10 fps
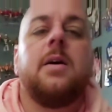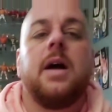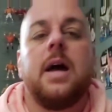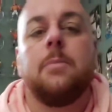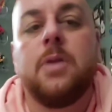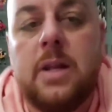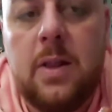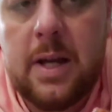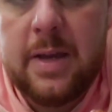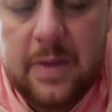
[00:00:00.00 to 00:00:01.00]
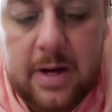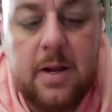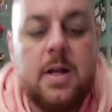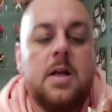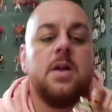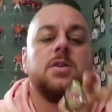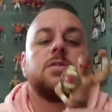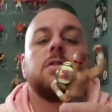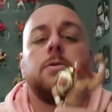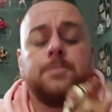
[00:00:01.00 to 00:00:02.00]
I got pretty lucky there.
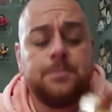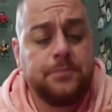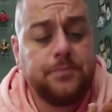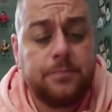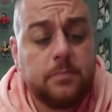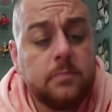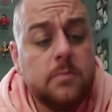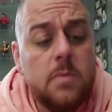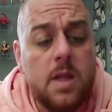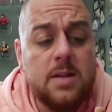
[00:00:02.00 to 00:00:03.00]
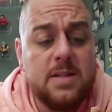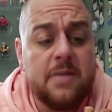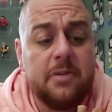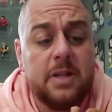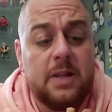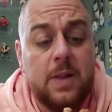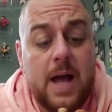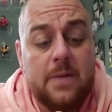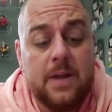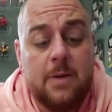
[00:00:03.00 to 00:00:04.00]
So definitely
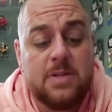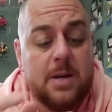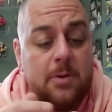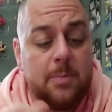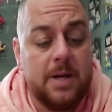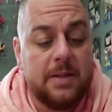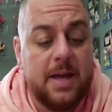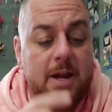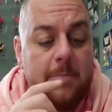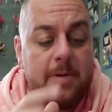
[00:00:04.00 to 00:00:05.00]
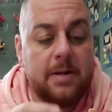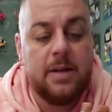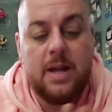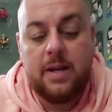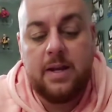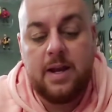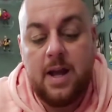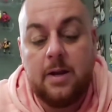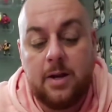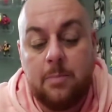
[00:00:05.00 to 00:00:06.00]
glad that I was able to pick that up and
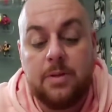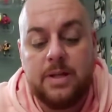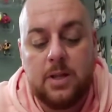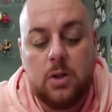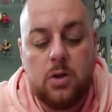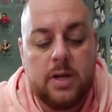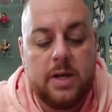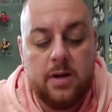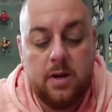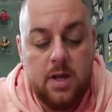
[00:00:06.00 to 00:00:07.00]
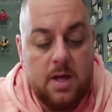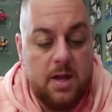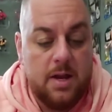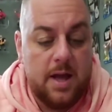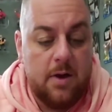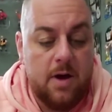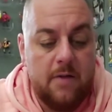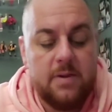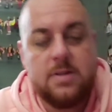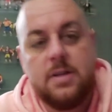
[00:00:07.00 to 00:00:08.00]
kind of complete the look here. Now,
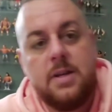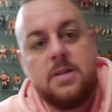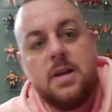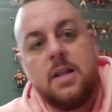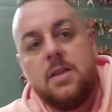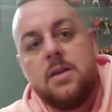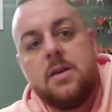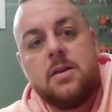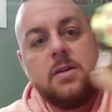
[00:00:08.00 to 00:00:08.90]
obviously, he's got the